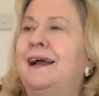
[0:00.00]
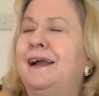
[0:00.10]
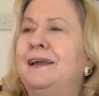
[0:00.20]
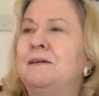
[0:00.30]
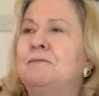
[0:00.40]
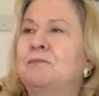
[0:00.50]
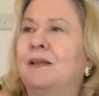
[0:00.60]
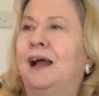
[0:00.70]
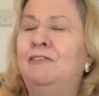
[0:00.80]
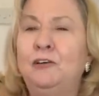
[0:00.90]
I um,
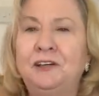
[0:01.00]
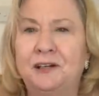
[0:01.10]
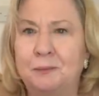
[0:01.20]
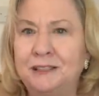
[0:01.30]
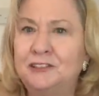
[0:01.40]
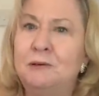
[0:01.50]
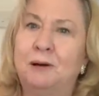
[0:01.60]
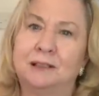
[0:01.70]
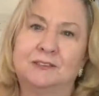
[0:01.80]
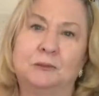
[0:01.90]
I've ordered a mystery
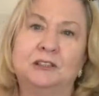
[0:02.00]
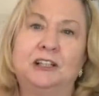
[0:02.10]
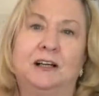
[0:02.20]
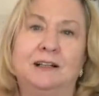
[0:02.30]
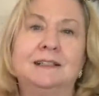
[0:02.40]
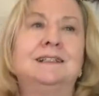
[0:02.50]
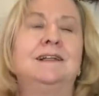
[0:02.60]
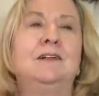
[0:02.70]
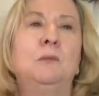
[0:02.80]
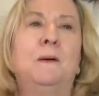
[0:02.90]
box from Charlotte
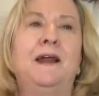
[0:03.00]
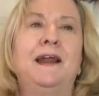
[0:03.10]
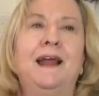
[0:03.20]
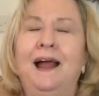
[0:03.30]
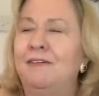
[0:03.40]
Tilbury.